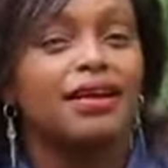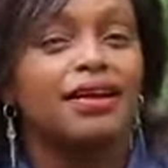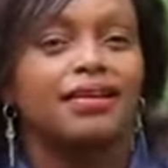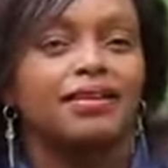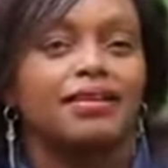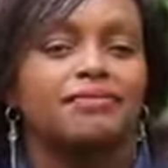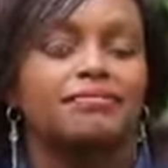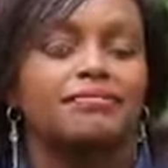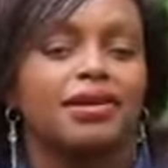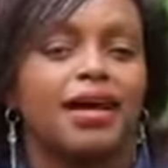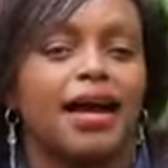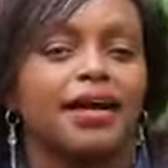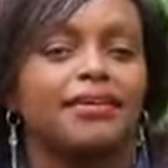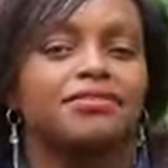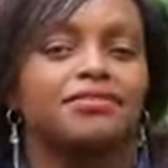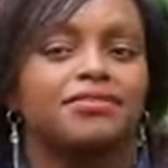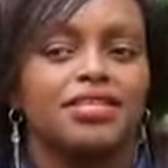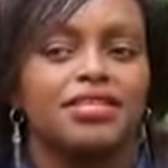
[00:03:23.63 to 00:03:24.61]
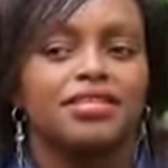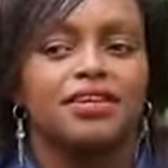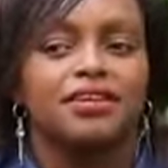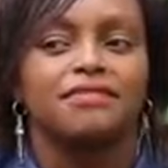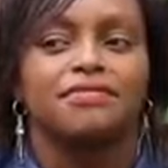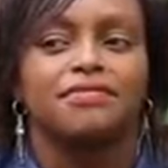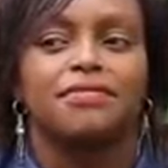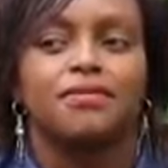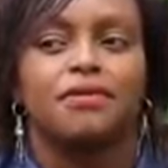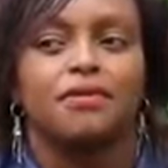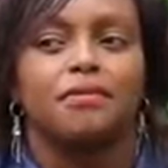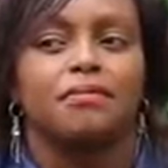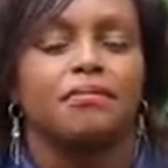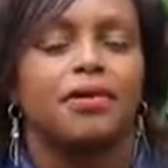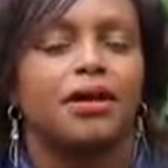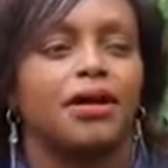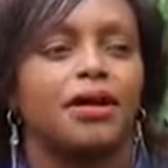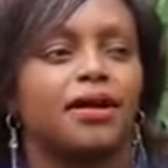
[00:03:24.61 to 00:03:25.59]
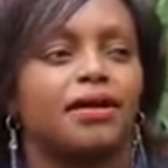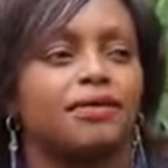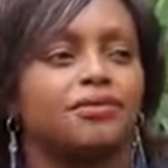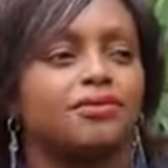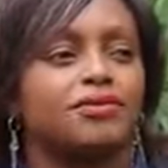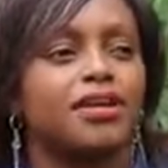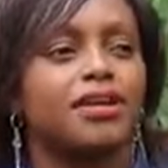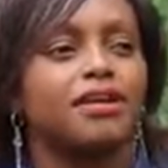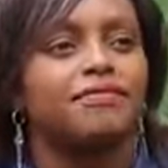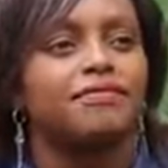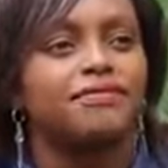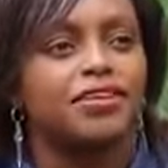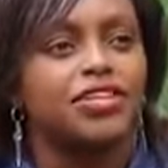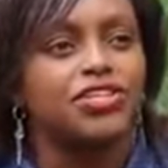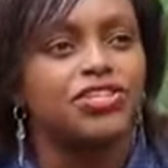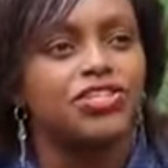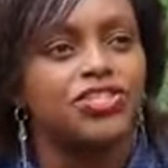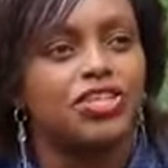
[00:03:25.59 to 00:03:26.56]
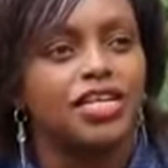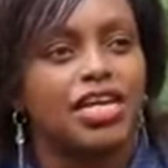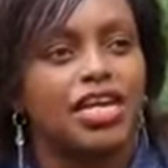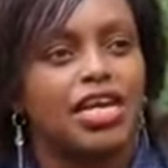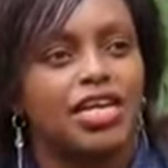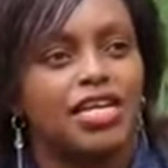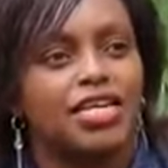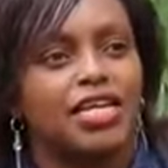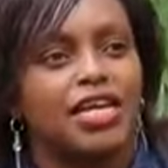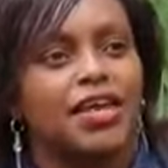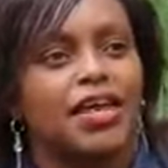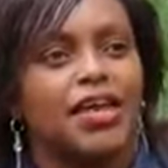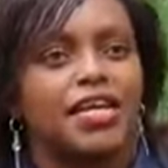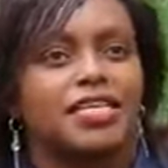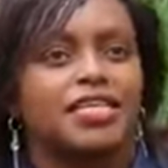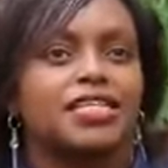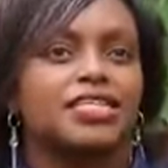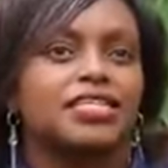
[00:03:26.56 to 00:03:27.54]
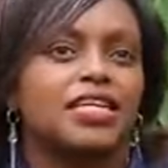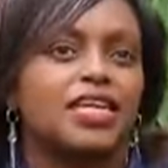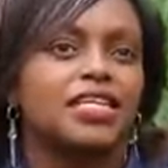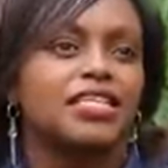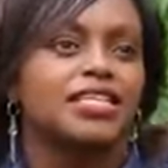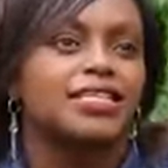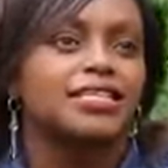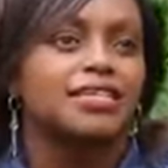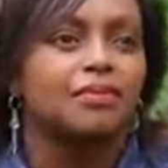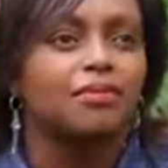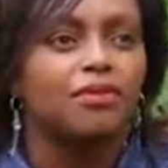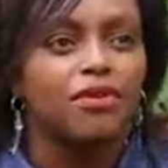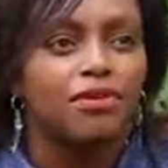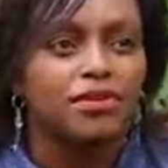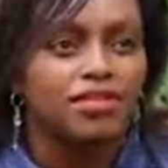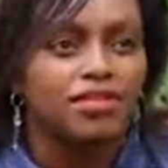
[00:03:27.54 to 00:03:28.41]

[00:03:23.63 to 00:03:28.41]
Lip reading: I had risen from doing finishing, just getting some